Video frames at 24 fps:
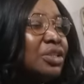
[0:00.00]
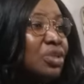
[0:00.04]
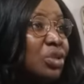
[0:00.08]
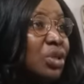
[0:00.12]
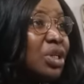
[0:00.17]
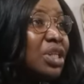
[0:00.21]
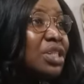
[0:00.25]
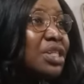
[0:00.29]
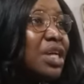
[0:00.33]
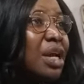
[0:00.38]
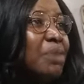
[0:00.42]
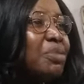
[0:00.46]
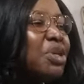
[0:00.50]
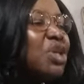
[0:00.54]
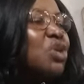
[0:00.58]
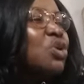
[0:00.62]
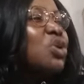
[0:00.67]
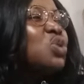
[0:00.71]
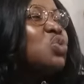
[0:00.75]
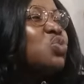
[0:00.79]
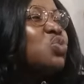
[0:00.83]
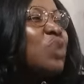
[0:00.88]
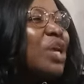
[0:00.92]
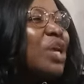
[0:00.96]
You understand?
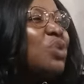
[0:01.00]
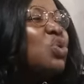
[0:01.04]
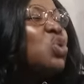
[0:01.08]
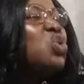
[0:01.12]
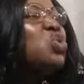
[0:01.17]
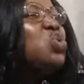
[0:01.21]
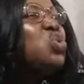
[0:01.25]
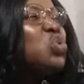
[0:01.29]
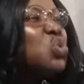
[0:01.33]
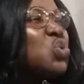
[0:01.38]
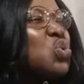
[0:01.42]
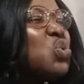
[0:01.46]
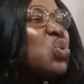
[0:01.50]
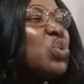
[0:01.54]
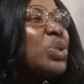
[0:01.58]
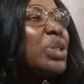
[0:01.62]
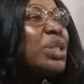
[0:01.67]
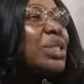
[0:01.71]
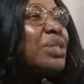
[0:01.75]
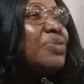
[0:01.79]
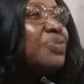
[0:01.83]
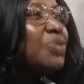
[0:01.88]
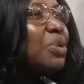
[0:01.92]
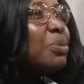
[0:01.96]
Because we are not used to
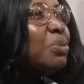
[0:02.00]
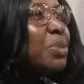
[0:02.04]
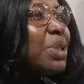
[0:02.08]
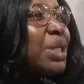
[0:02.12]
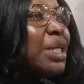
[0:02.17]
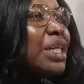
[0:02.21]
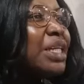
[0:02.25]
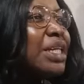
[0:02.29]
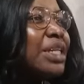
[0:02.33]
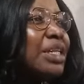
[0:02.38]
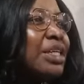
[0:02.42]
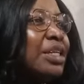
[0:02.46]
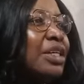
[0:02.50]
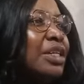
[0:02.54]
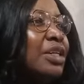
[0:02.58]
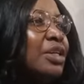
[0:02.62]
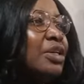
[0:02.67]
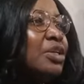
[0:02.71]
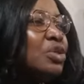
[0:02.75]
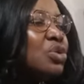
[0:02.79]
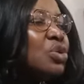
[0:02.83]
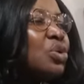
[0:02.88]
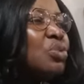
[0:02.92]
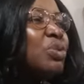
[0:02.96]
it from beginning.
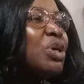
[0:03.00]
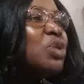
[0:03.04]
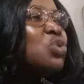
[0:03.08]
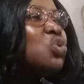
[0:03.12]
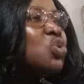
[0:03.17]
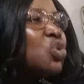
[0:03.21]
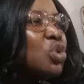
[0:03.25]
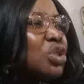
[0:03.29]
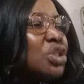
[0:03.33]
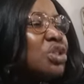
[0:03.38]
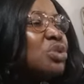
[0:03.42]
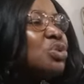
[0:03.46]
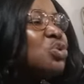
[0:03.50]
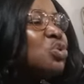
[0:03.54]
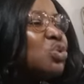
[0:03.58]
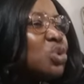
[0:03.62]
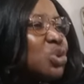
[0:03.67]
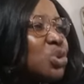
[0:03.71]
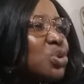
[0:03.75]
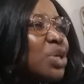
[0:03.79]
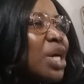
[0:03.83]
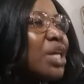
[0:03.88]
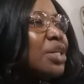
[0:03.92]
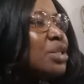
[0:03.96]
So when you continue to
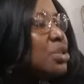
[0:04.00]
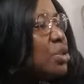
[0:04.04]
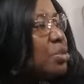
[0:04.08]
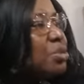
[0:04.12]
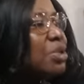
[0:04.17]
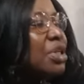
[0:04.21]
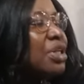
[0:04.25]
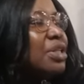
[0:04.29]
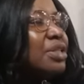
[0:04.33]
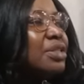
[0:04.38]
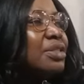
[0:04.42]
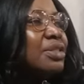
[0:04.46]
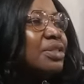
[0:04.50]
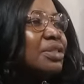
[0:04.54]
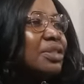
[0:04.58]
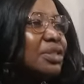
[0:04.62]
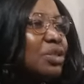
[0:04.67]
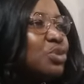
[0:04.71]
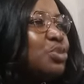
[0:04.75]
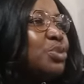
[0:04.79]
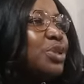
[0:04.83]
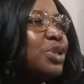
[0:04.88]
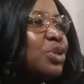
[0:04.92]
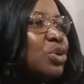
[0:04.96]
try some things,
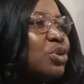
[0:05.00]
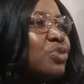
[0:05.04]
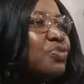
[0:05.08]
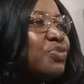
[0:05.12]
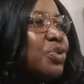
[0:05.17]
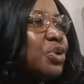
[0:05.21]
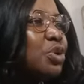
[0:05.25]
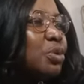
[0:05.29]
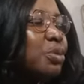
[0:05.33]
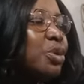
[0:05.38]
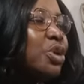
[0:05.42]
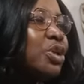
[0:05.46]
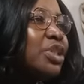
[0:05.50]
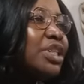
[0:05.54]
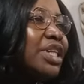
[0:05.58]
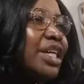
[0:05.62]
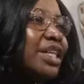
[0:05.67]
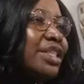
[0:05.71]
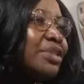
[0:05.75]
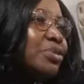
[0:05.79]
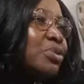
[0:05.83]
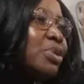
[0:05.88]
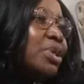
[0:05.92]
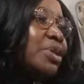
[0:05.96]
it will be good for your body
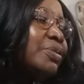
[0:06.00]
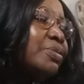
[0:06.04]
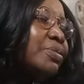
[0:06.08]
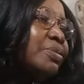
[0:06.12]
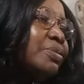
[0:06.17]
as well.